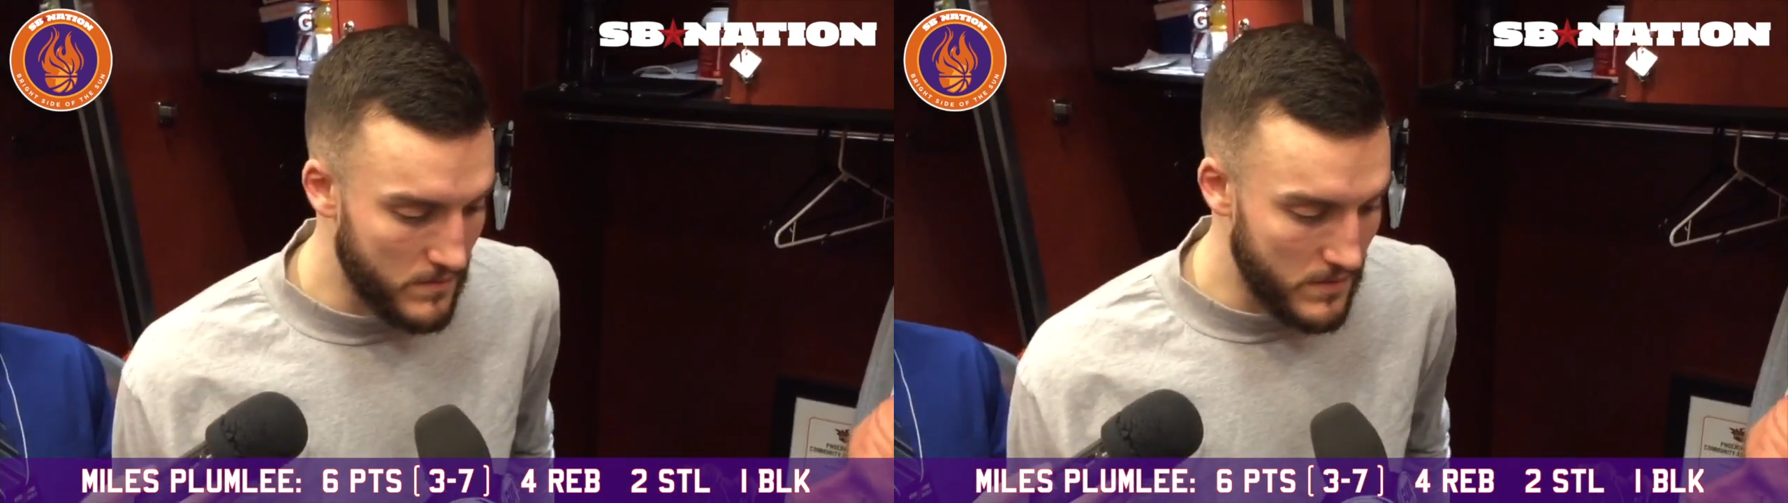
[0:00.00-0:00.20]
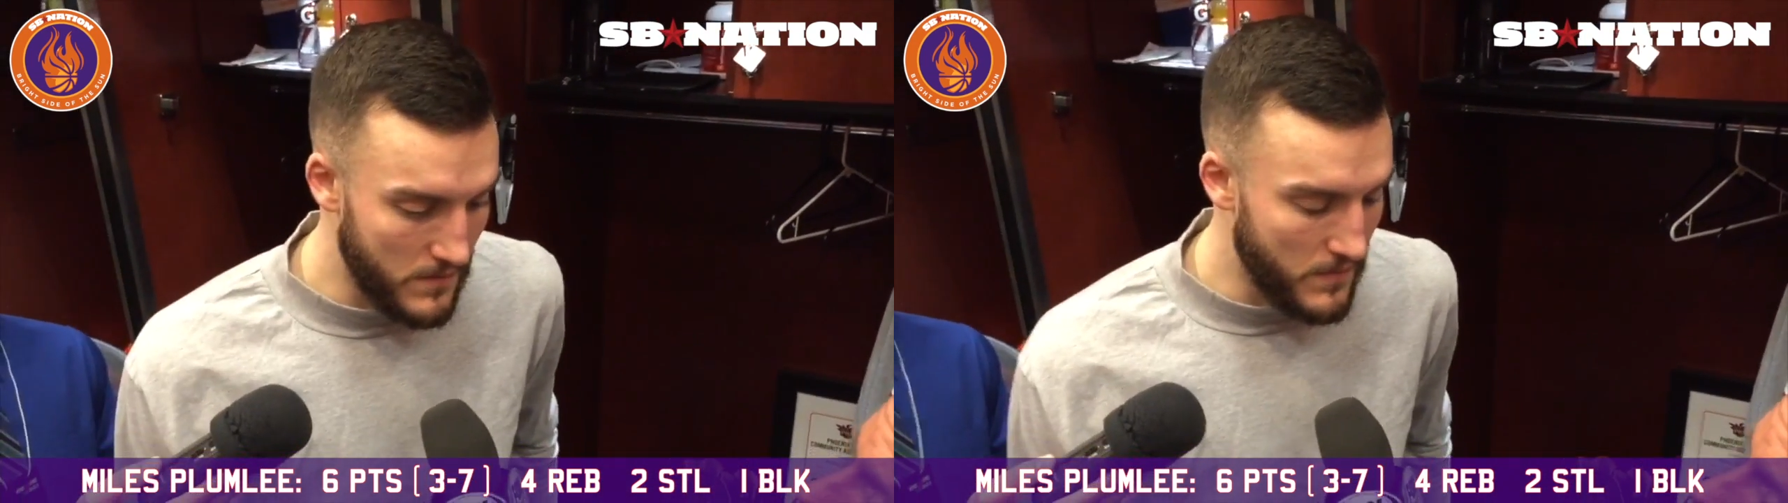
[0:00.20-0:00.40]

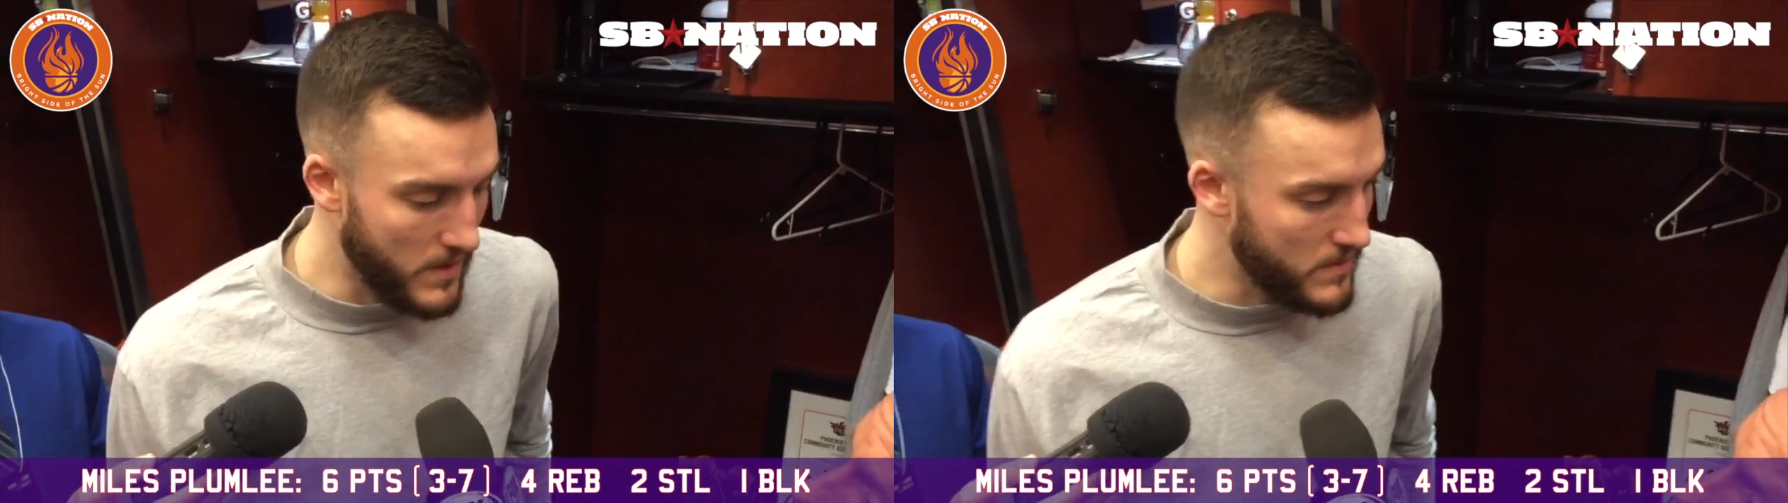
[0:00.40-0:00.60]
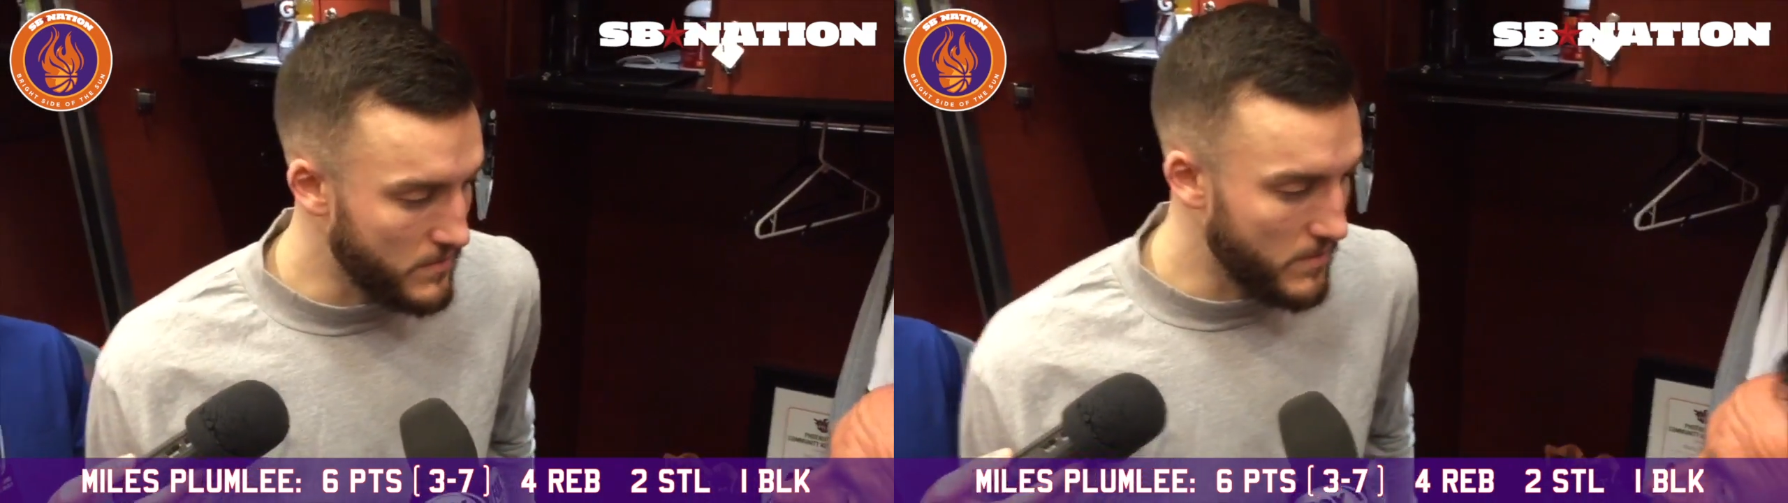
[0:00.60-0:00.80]

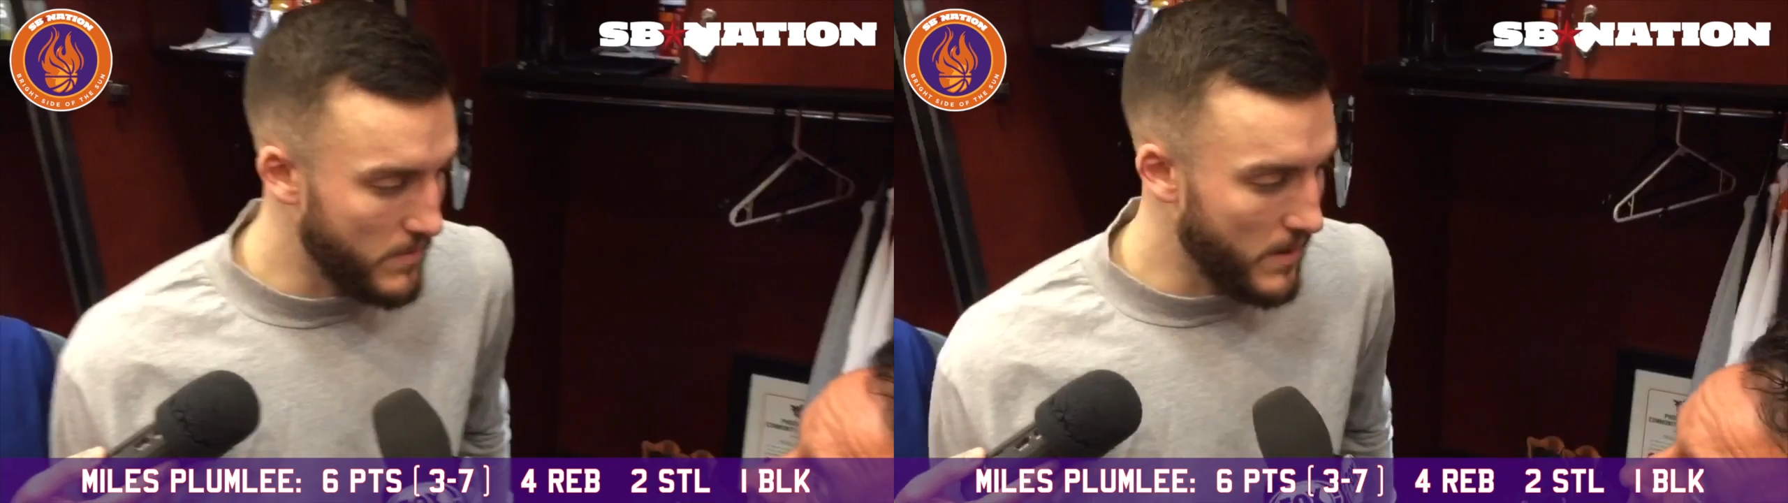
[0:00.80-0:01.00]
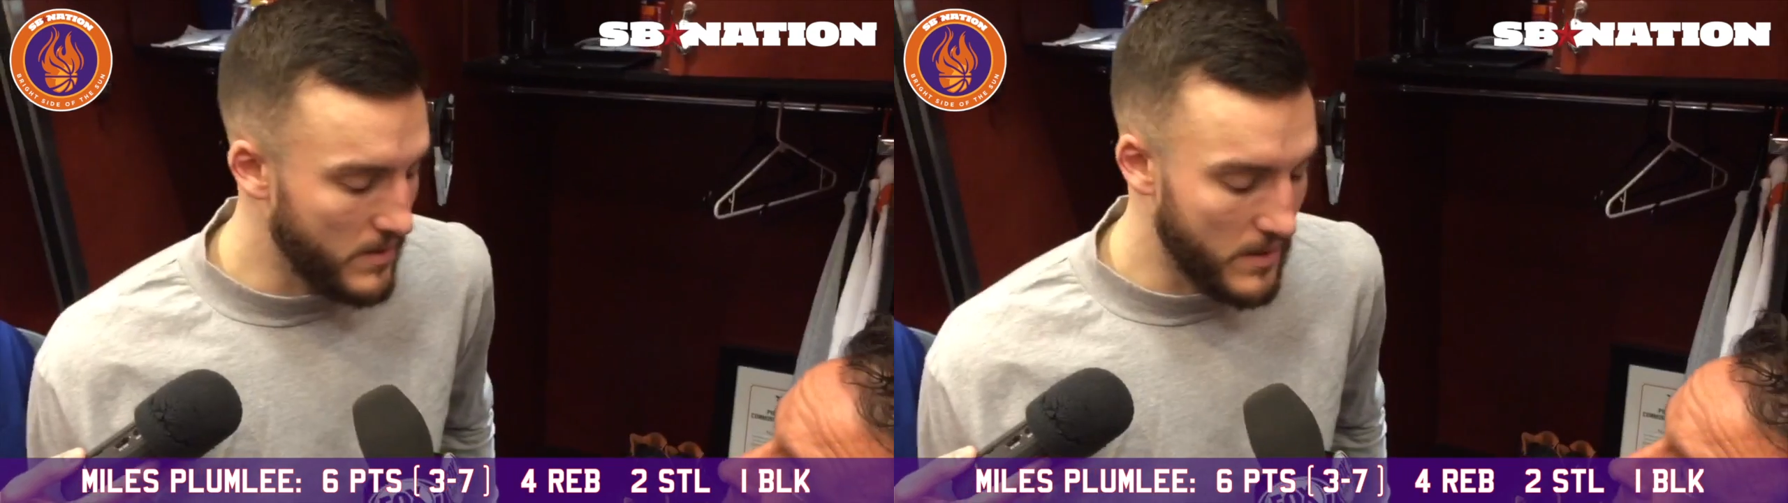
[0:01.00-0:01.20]
defense,
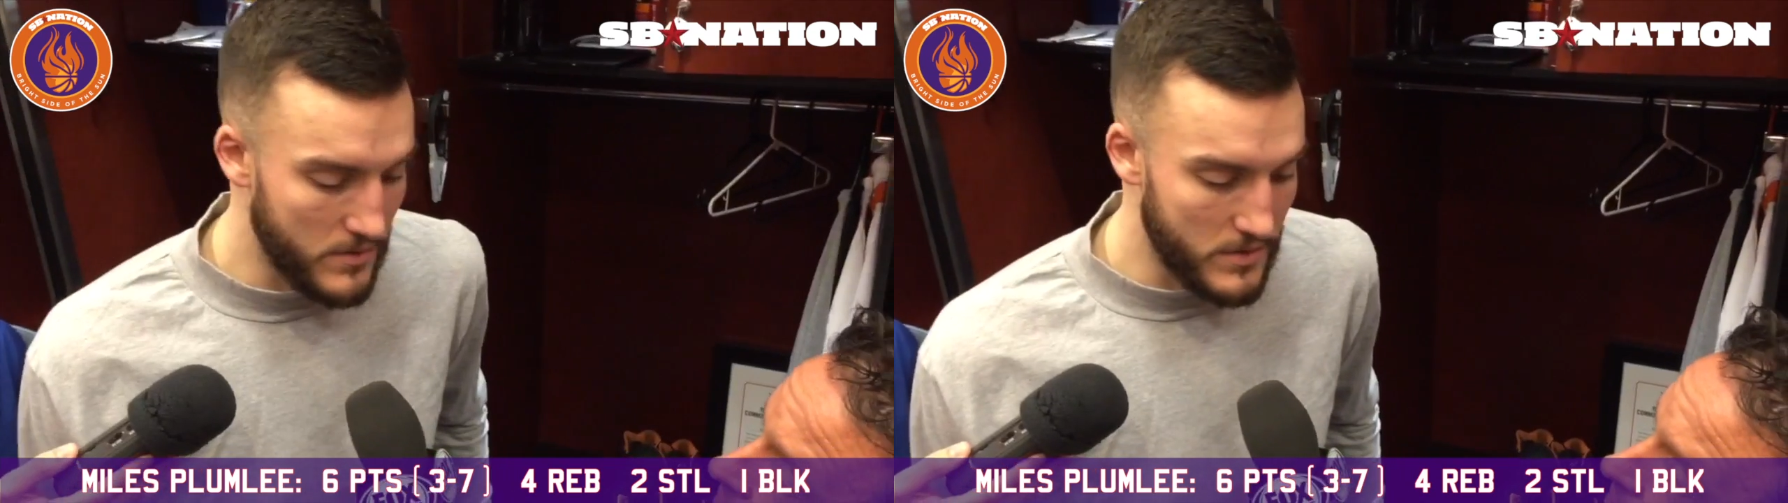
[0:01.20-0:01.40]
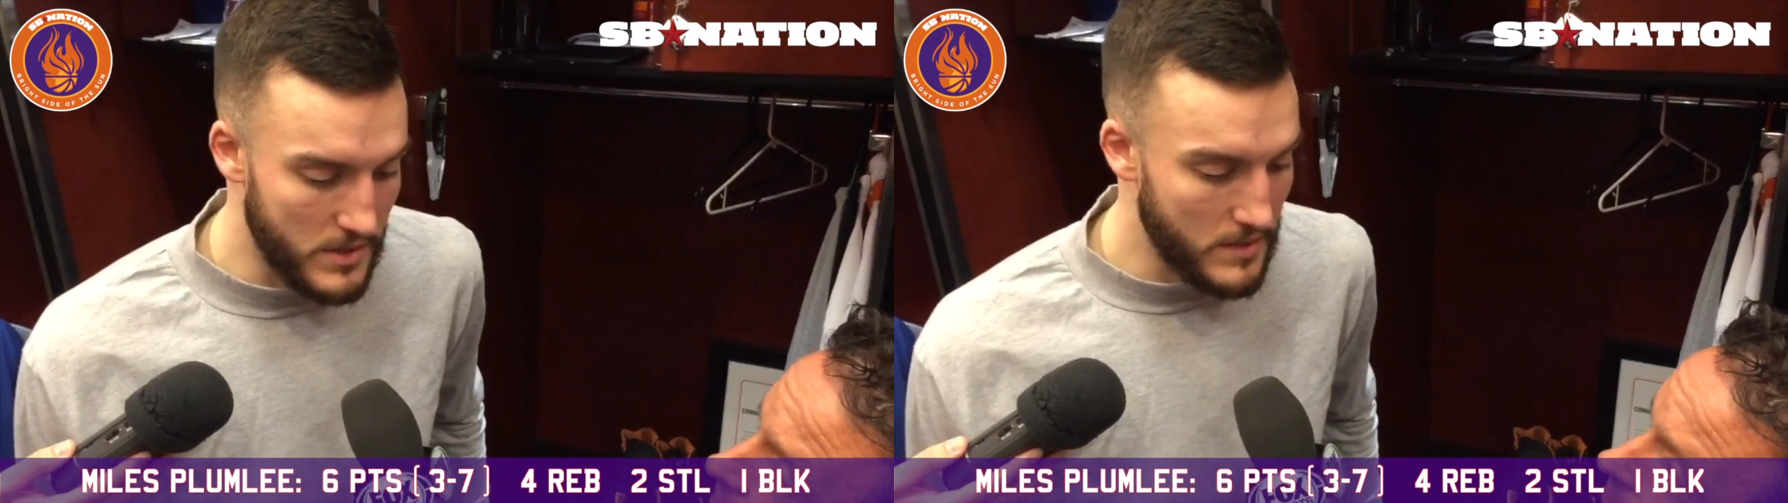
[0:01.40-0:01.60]
rebound,
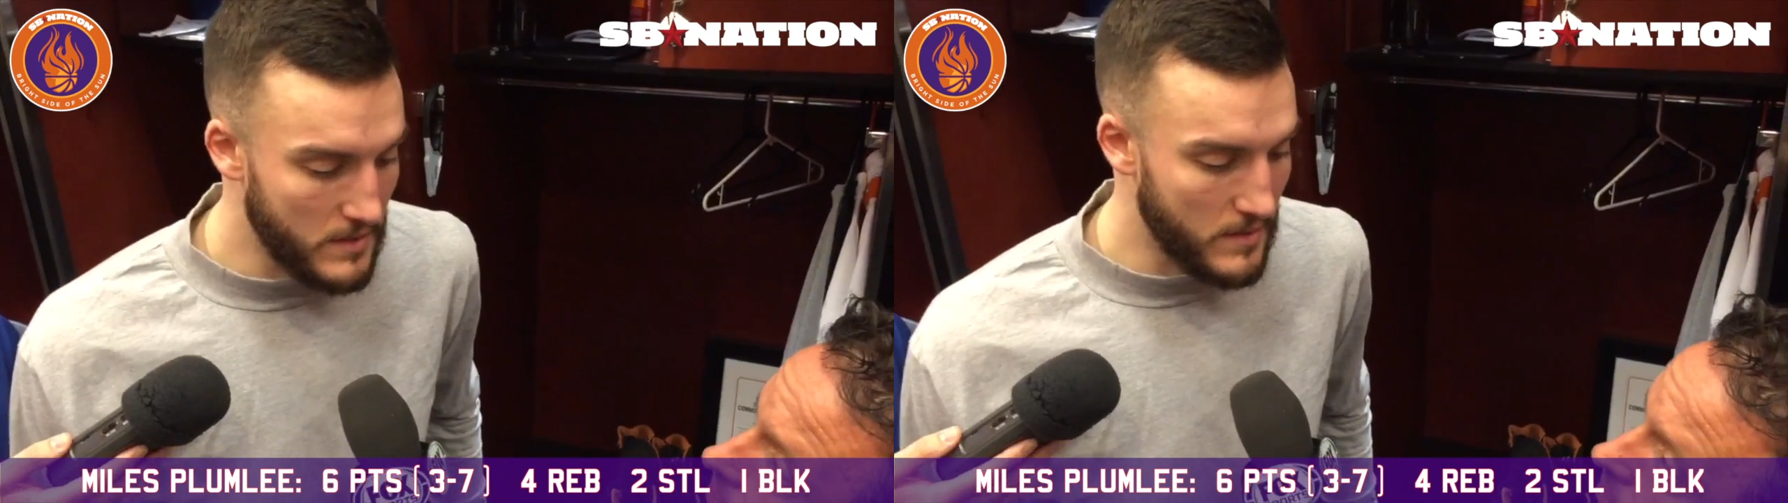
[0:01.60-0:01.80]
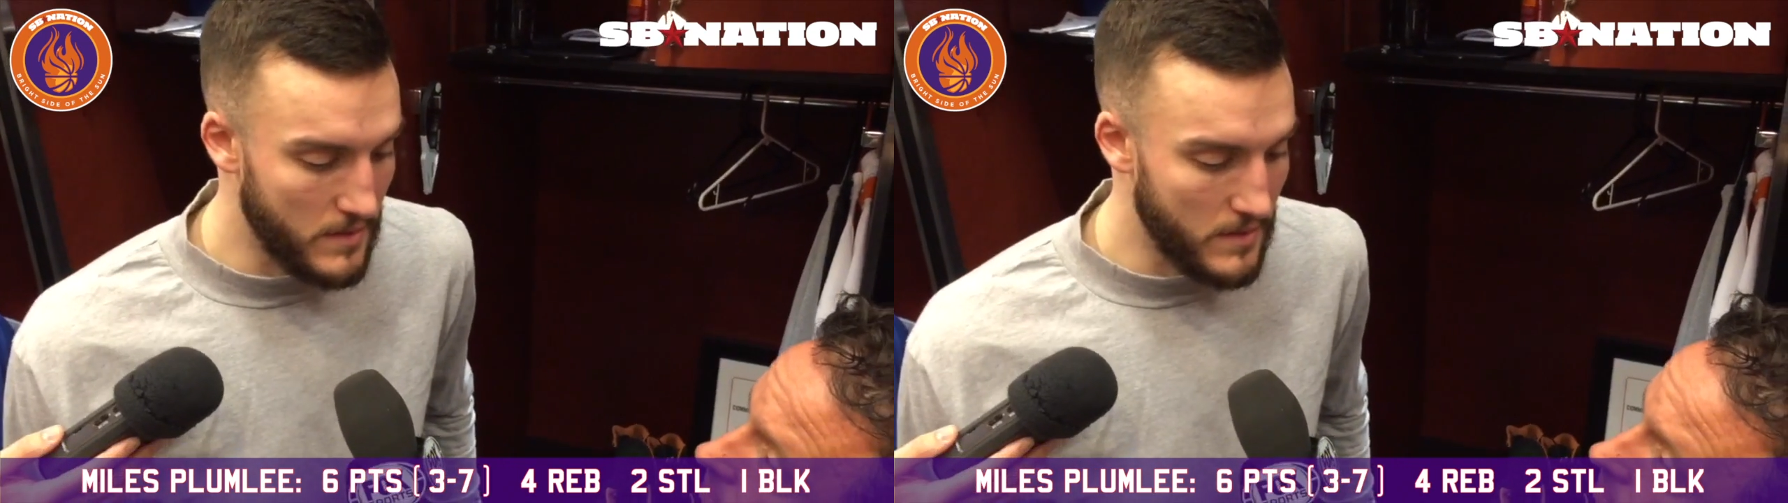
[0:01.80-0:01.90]
energy.